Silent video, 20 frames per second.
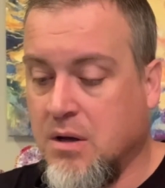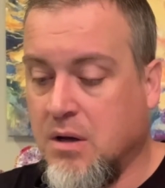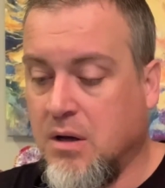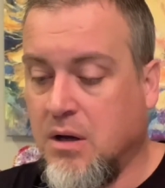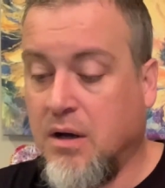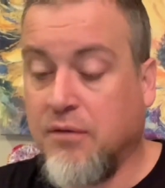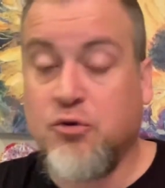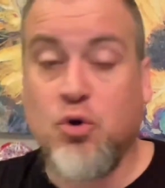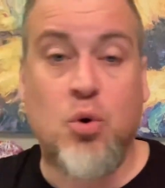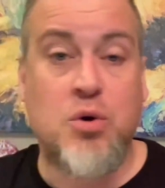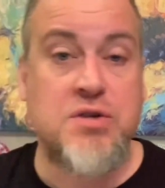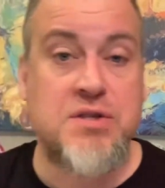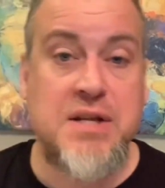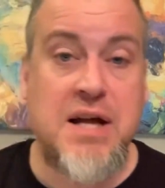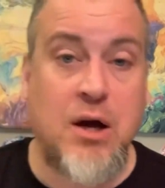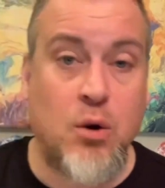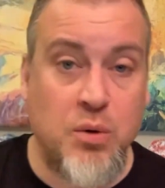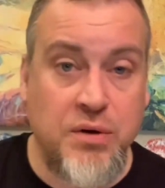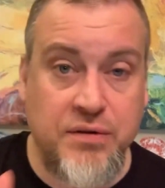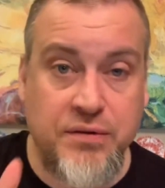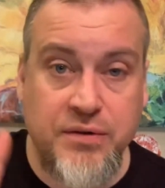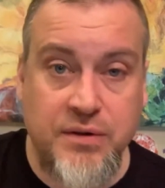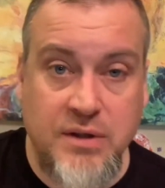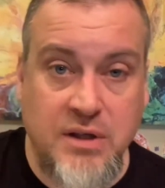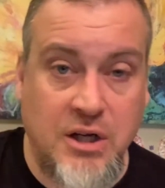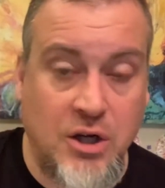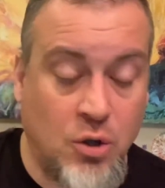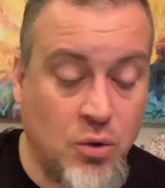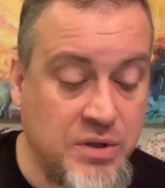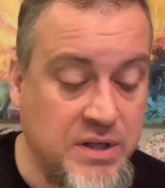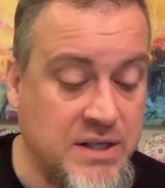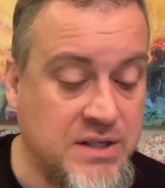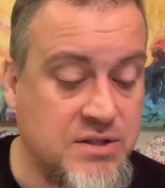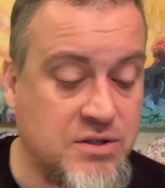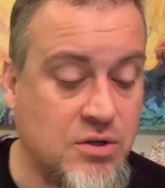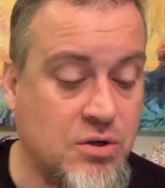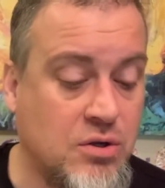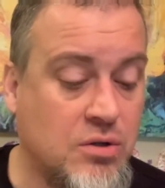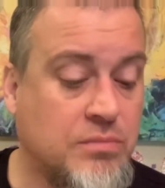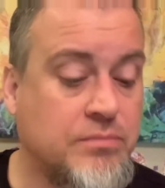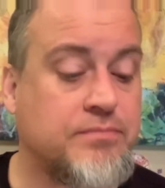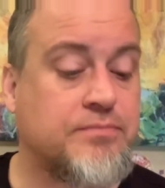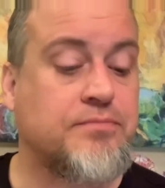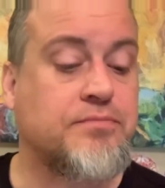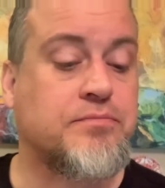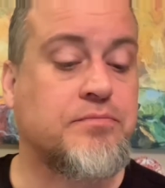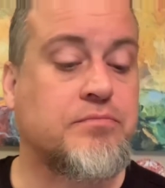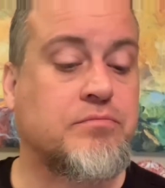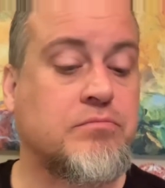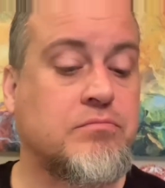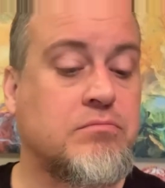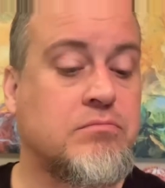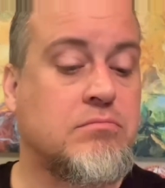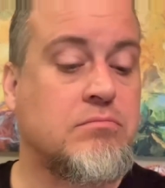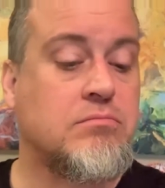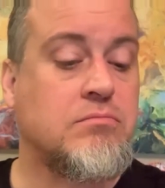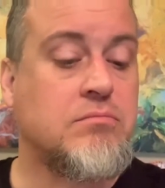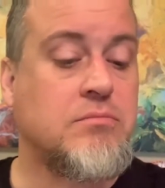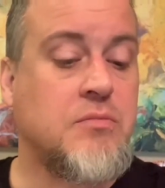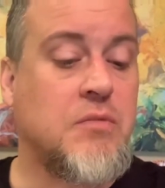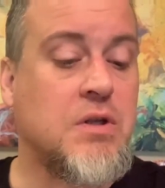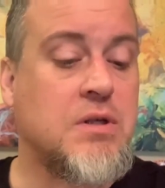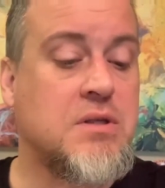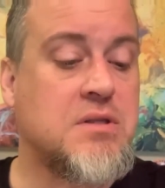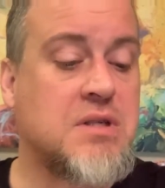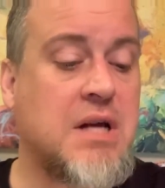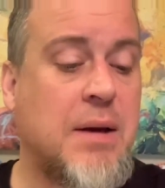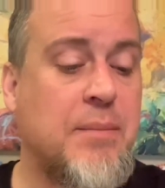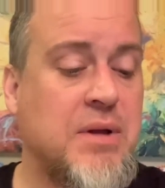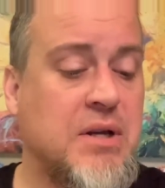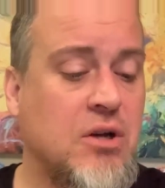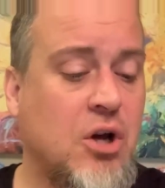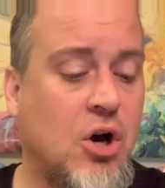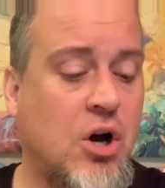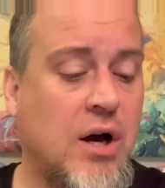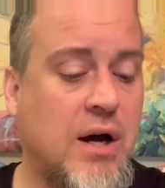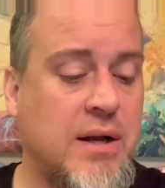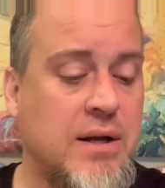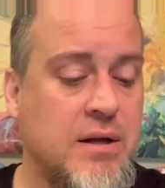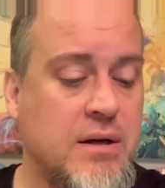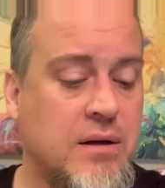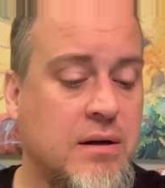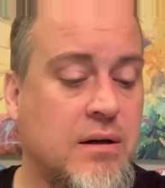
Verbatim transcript: of course, now with, you know, Easter has come and gone,